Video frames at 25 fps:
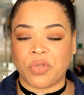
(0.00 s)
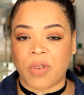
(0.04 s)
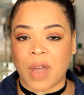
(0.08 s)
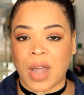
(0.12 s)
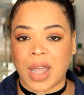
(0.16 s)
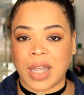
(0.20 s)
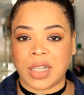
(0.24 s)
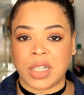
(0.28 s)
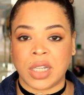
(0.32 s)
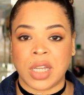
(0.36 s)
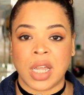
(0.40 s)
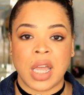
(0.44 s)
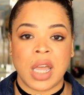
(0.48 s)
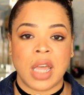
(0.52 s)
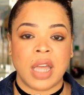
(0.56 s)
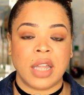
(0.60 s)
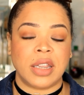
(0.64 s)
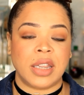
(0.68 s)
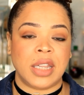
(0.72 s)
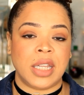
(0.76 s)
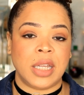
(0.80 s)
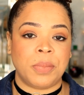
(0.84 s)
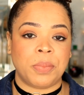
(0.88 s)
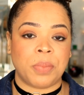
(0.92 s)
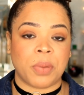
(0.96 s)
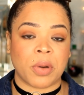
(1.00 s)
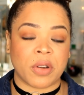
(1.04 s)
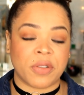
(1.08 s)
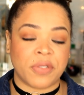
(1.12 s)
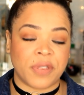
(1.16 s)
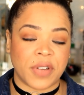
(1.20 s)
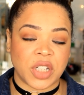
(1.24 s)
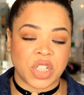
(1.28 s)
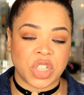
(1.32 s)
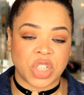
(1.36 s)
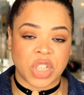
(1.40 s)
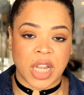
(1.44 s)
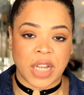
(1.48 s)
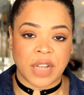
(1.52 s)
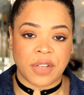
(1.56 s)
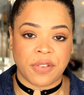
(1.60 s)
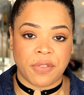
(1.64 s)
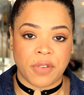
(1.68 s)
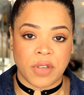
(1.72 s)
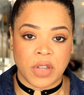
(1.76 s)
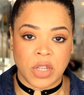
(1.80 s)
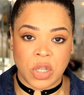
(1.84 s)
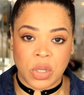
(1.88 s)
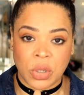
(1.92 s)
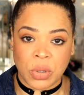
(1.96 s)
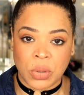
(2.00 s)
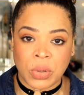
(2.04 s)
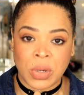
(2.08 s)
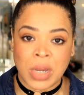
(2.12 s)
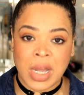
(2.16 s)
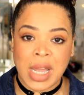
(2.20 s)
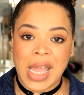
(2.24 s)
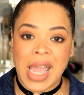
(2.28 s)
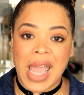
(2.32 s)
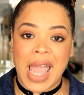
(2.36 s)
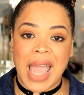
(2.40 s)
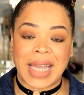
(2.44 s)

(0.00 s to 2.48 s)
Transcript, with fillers: find the perfect shade for you.